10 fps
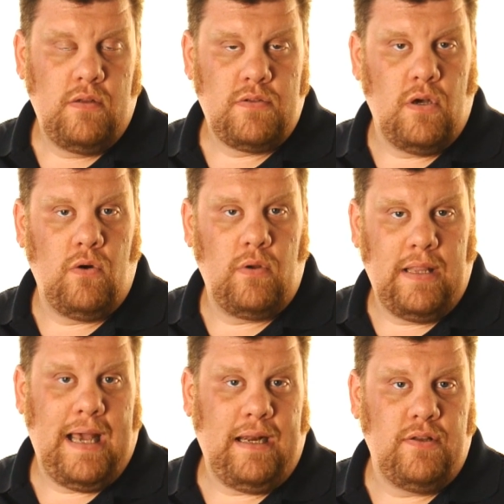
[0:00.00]
So
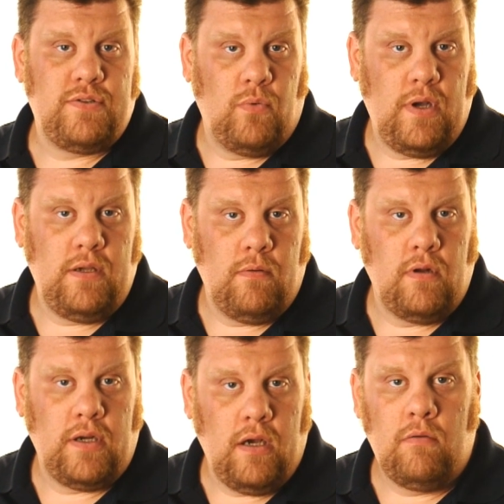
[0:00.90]
that is the way you
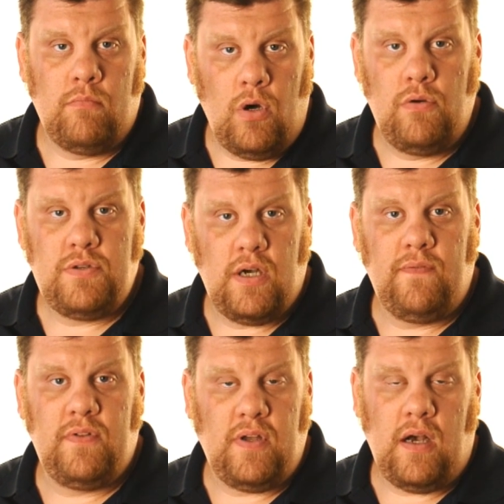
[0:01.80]
want to go. Most
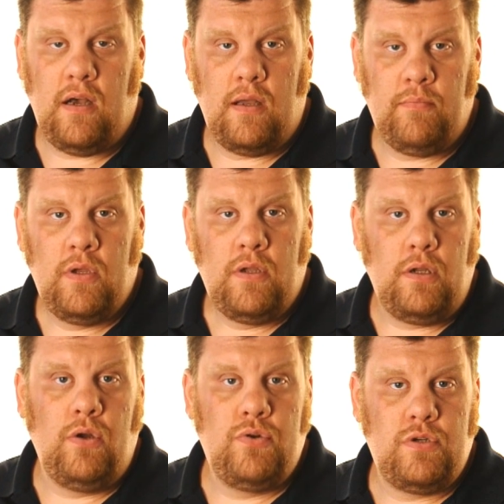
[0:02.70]
of the time
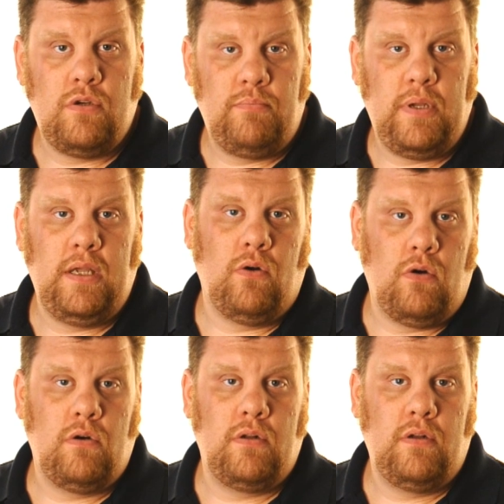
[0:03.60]
you should be
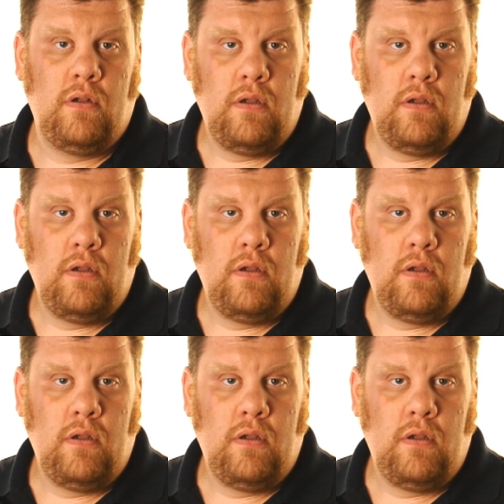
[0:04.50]
on